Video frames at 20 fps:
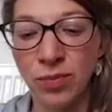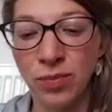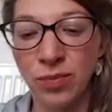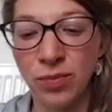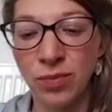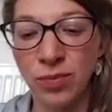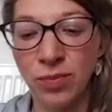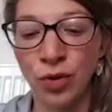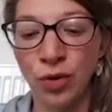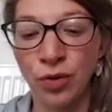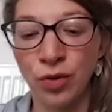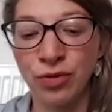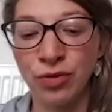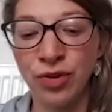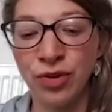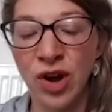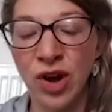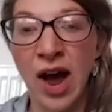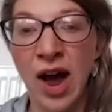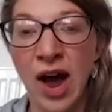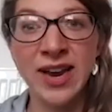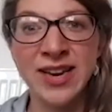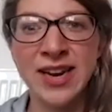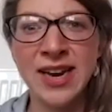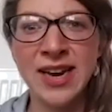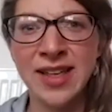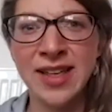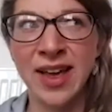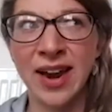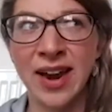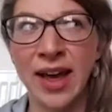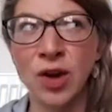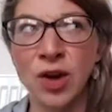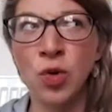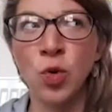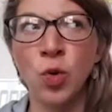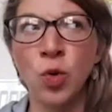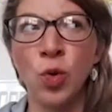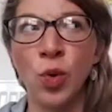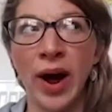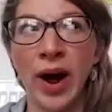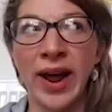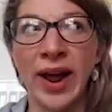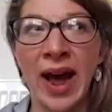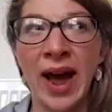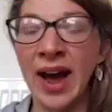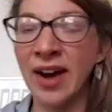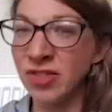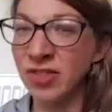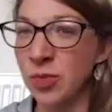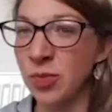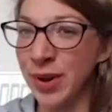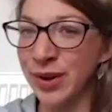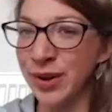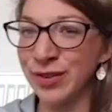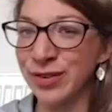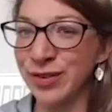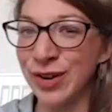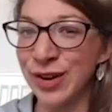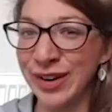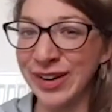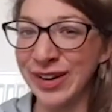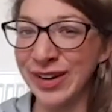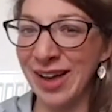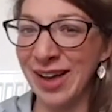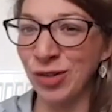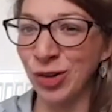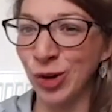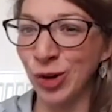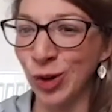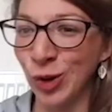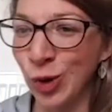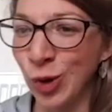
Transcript: sort of idea. They're like, oh, I have to be a certain level,